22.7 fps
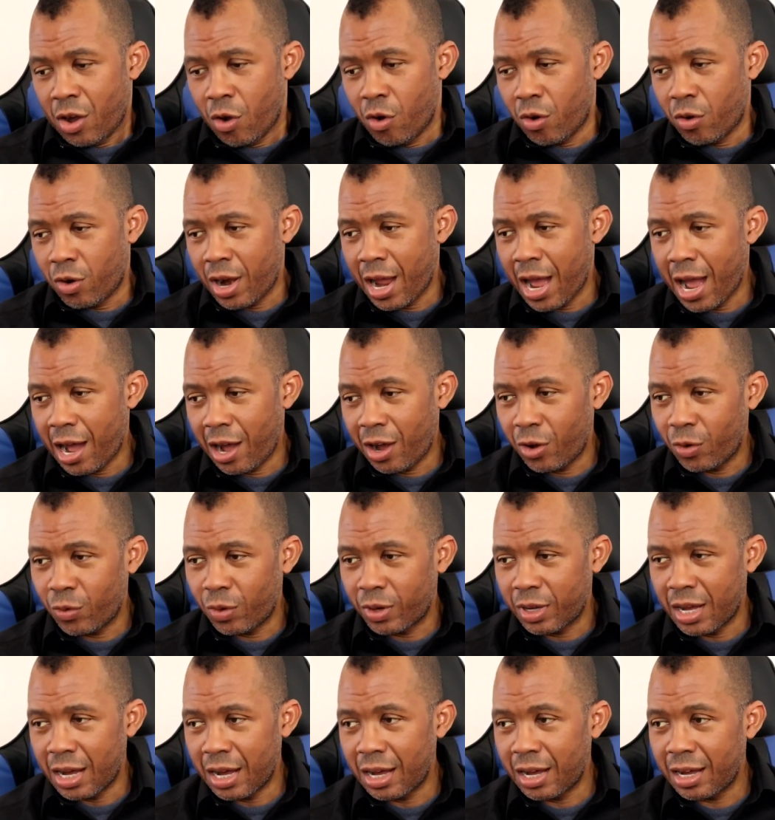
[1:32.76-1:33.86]
or
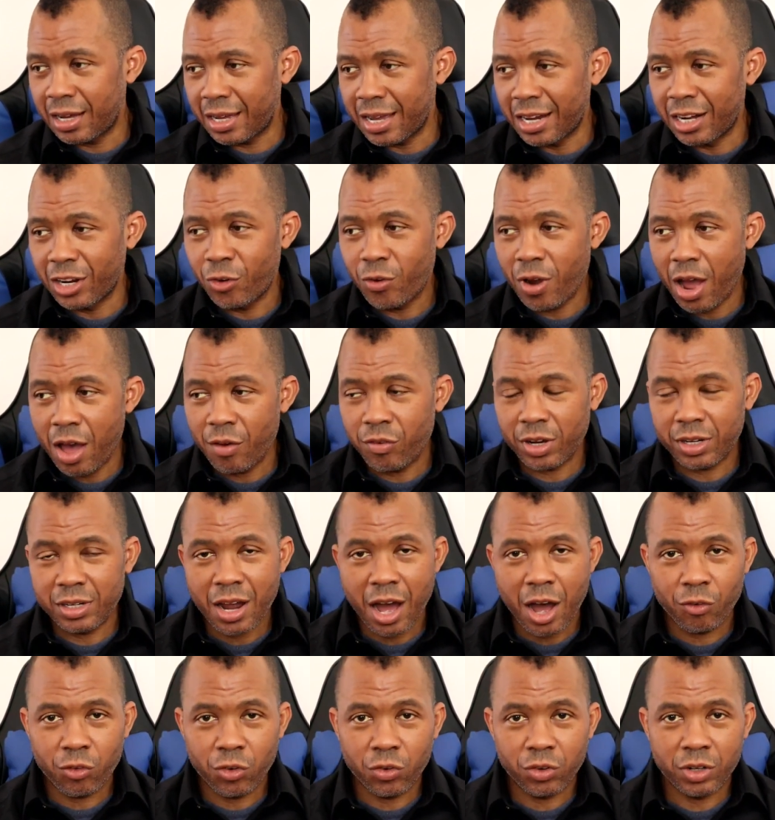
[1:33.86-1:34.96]
how uh, in a graphic
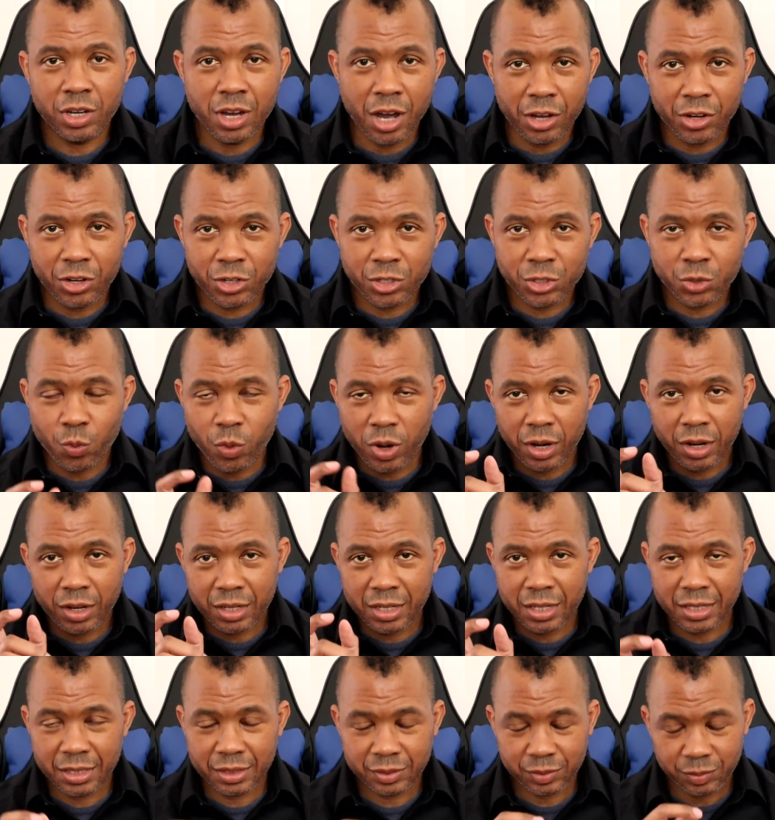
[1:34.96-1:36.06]
novel gutters
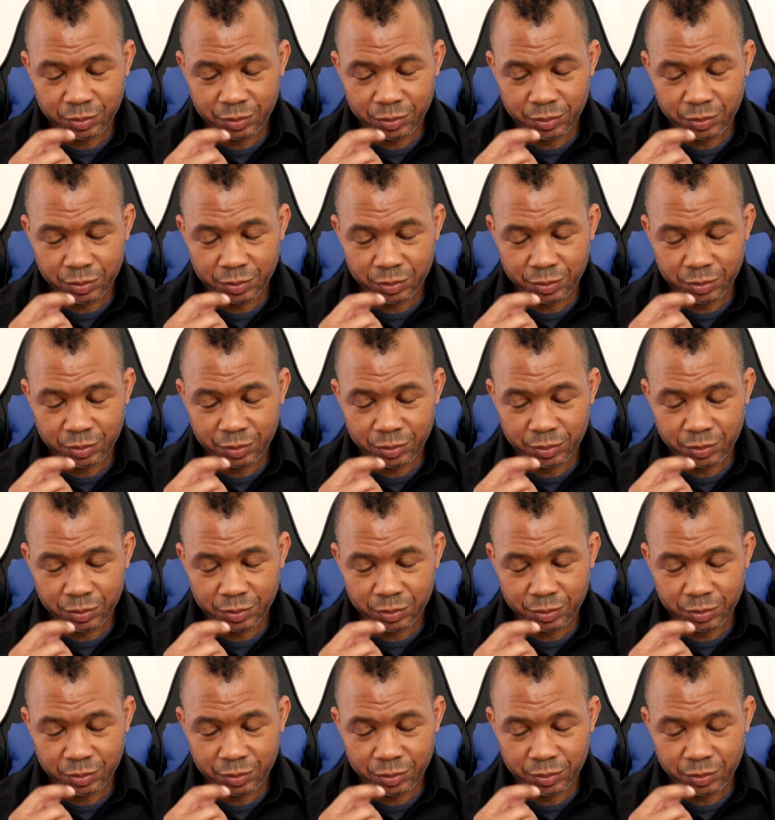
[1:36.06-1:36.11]
work,